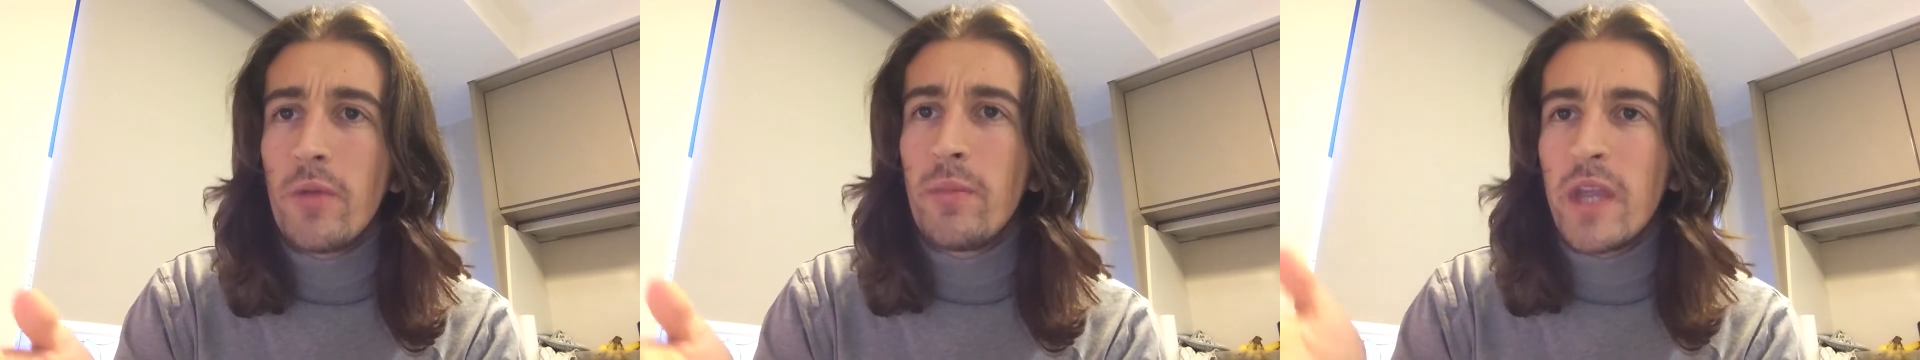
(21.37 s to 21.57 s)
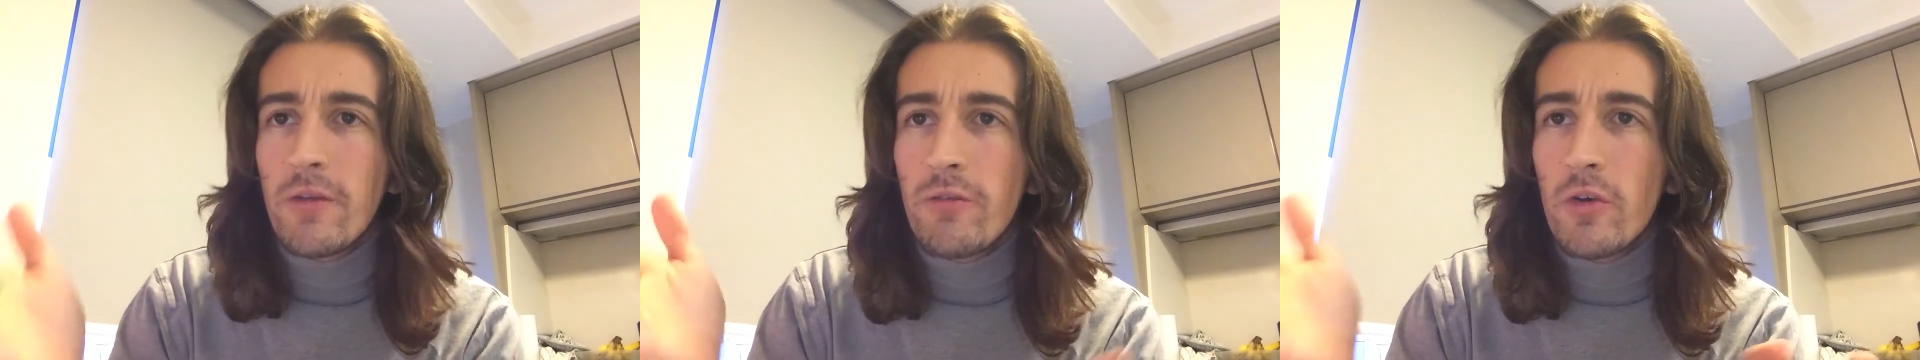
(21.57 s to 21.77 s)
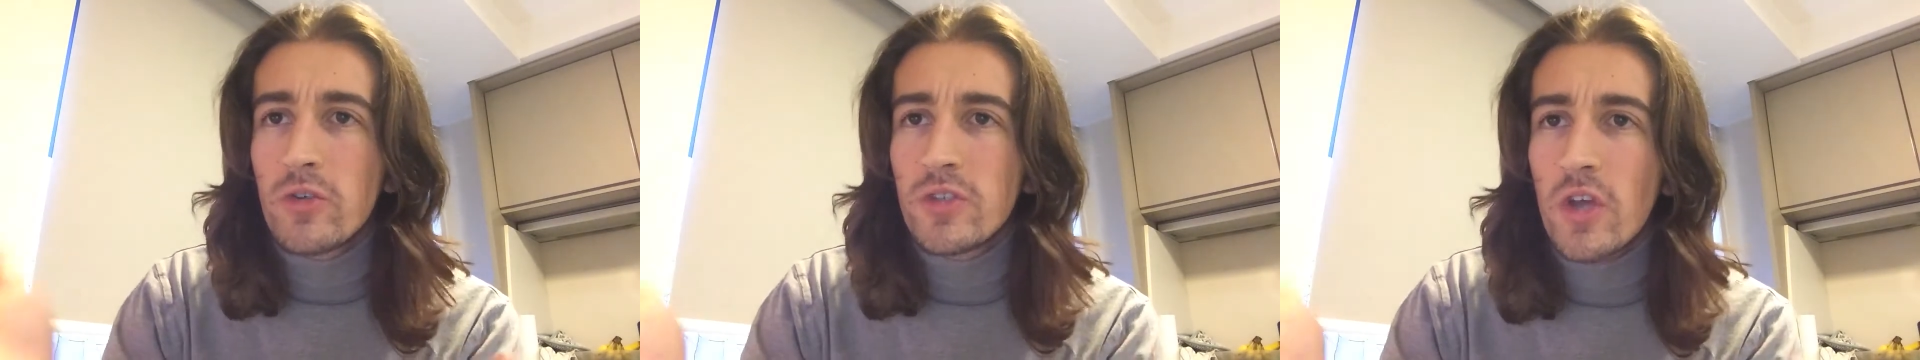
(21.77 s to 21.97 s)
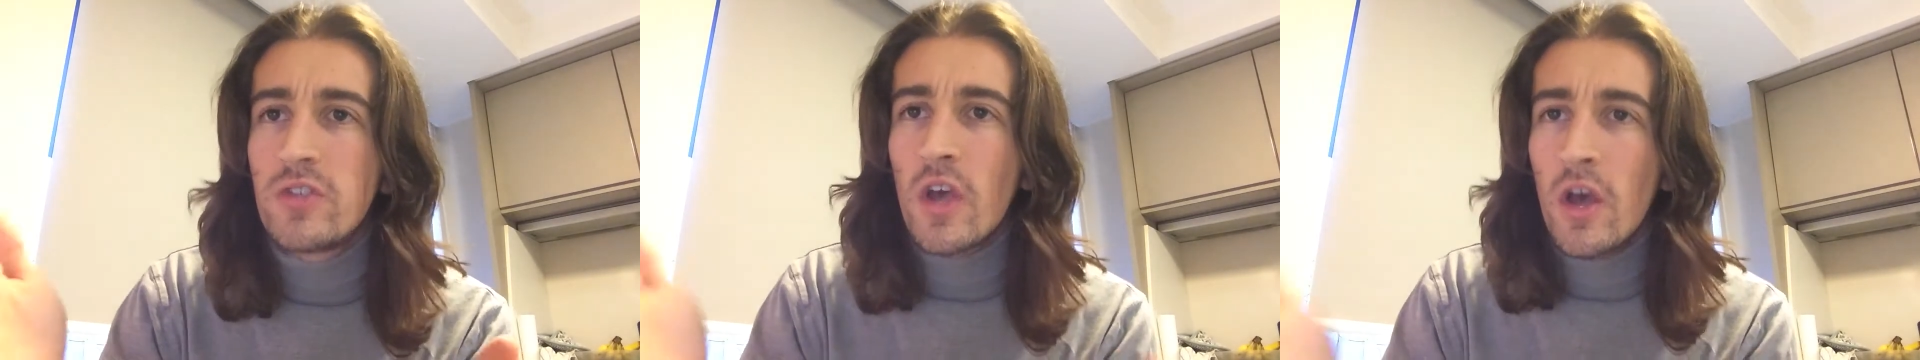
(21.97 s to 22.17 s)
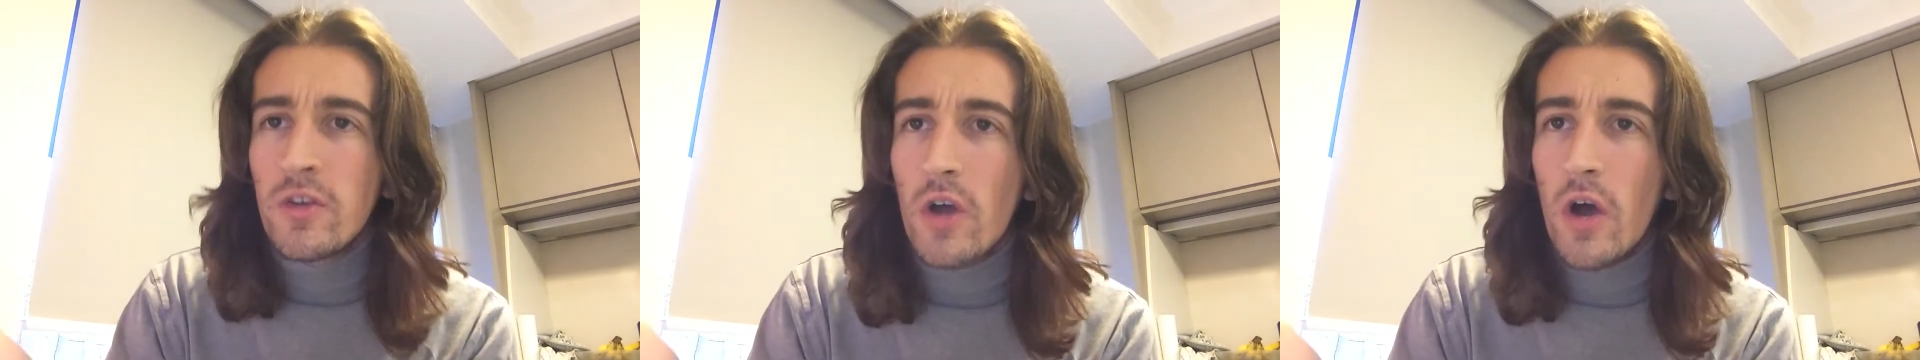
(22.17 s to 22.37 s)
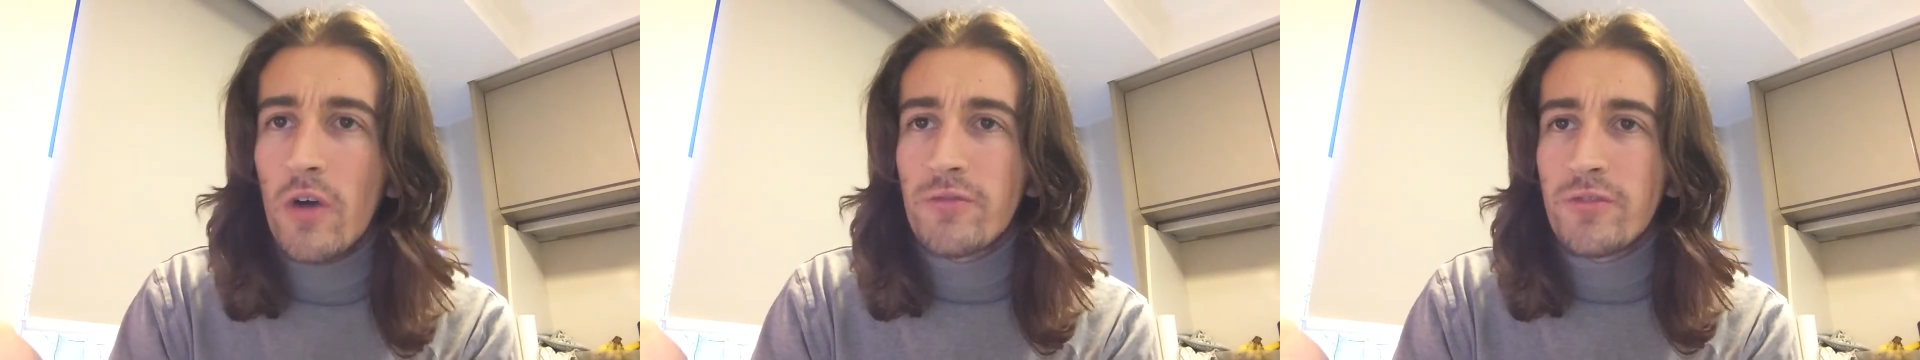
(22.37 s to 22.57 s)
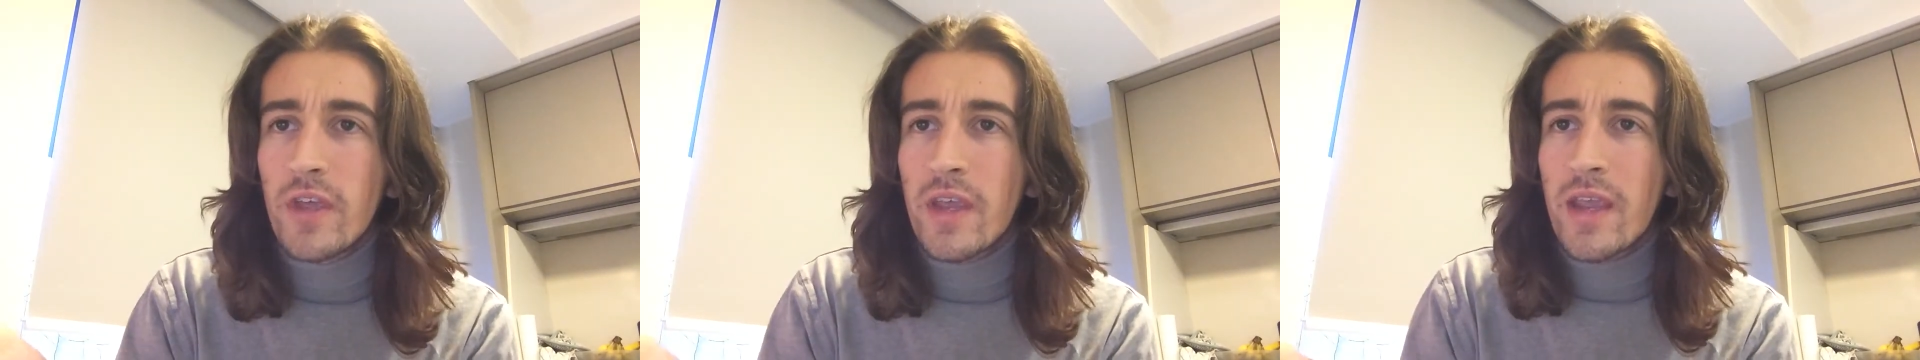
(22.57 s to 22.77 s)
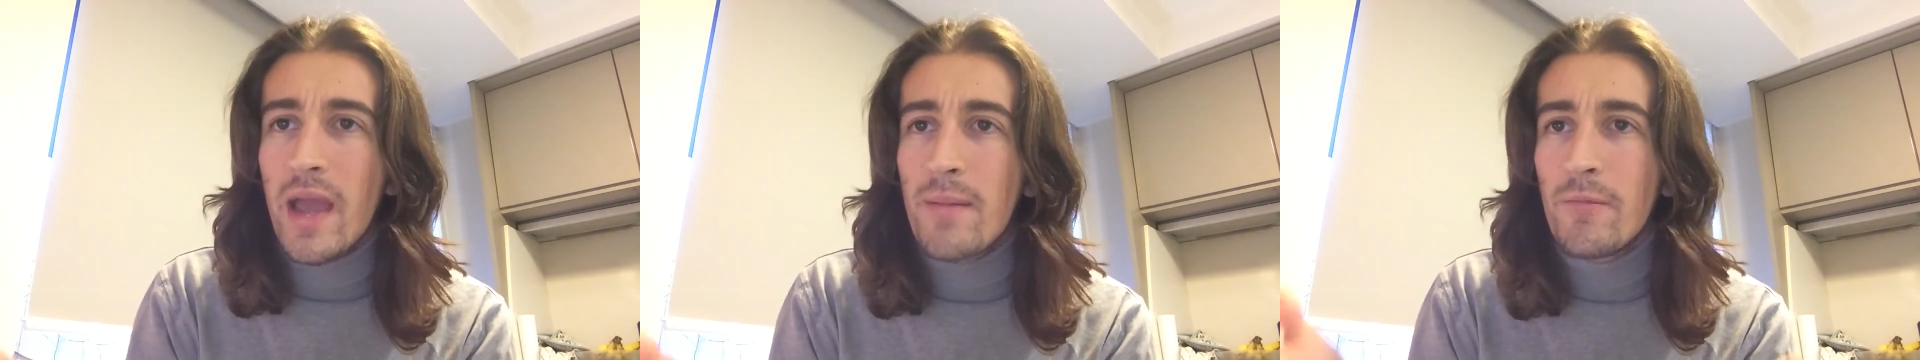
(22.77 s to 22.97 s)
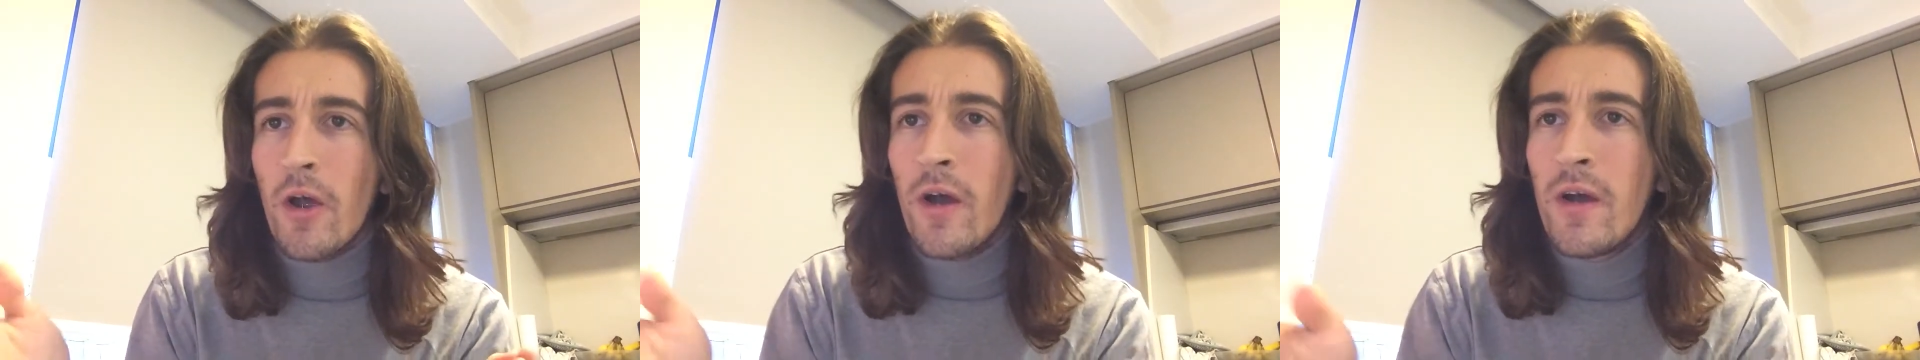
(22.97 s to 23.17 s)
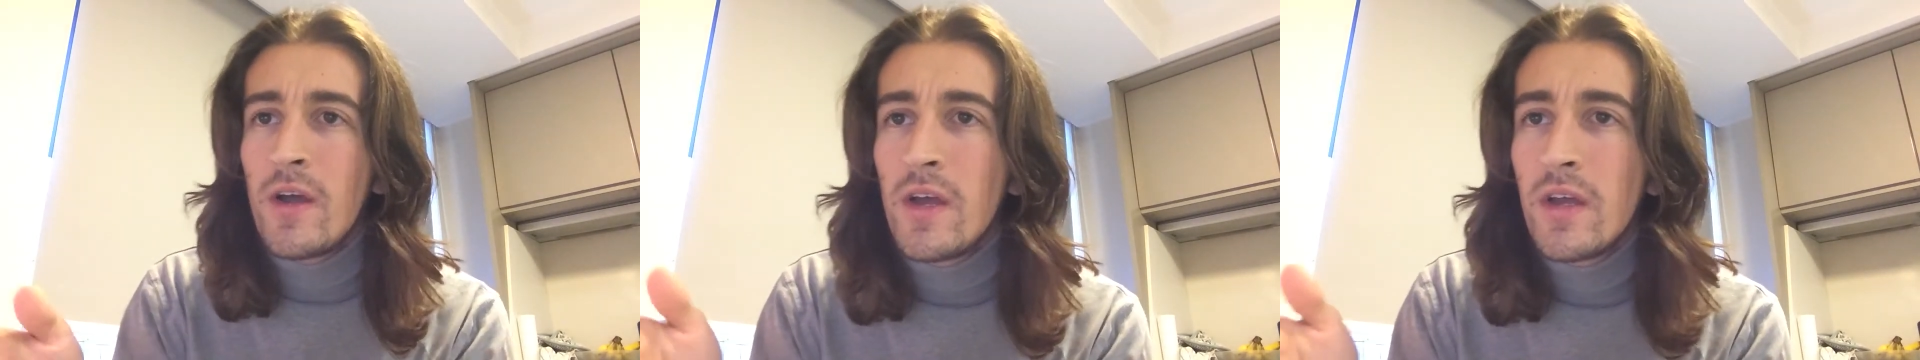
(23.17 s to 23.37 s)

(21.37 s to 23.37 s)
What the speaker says: but you've also turned off your camera.